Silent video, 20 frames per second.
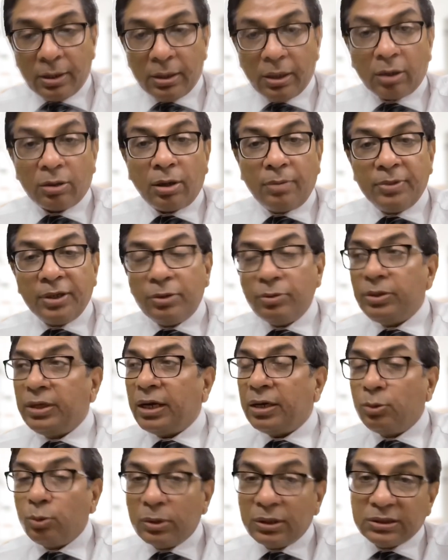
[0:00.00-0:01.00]
Now coming to the
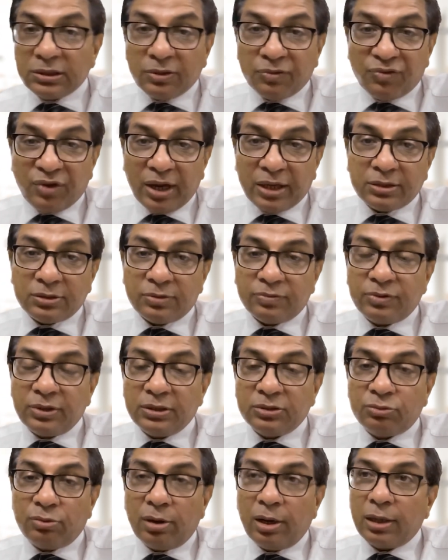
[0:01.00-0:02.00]
adverse effects of
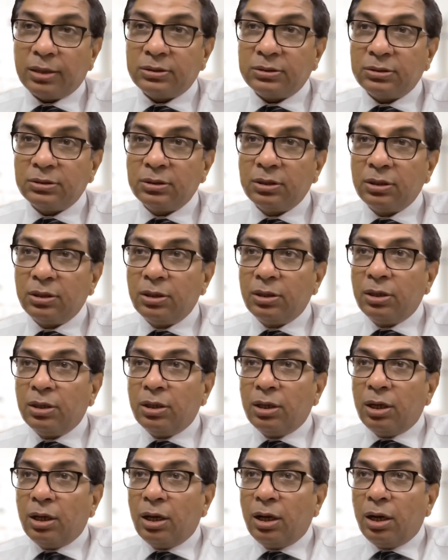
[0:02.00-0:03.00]
these drugs,
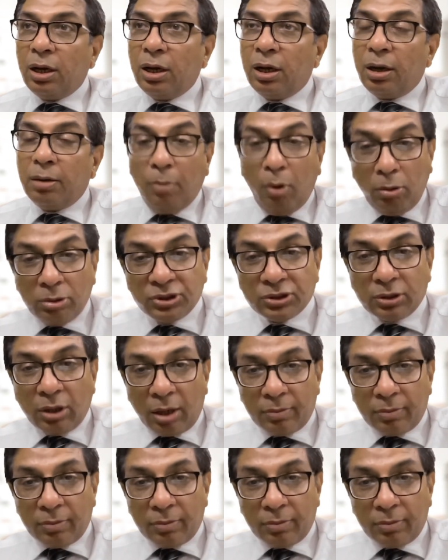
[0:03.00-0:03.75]
most